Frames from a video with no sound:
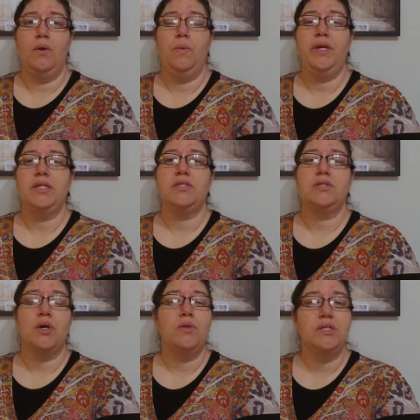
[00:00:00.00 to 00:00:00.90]
We can
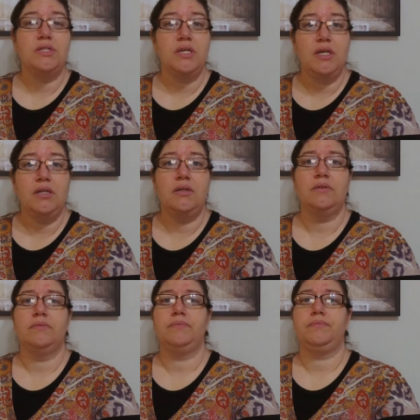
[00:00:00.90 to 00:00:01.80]
sow the seed,
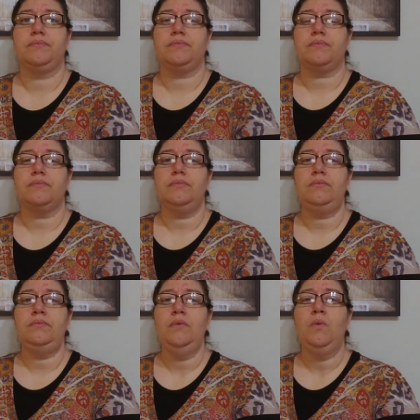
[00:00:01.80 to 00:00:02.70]

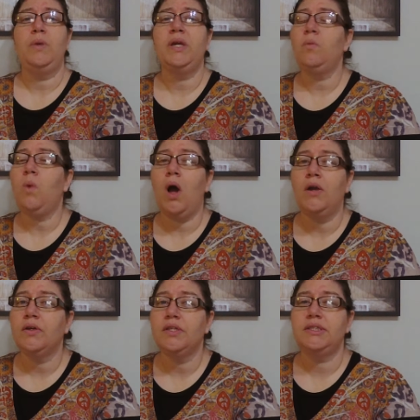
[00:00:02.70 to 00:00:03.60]
we can
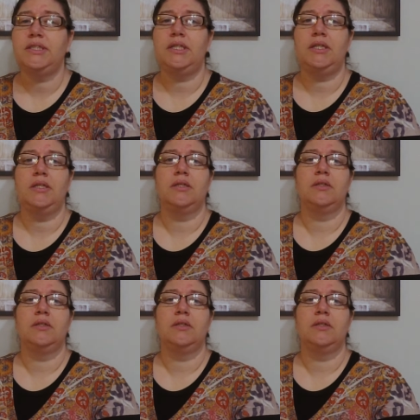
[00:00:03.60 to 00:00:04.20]
water the seed,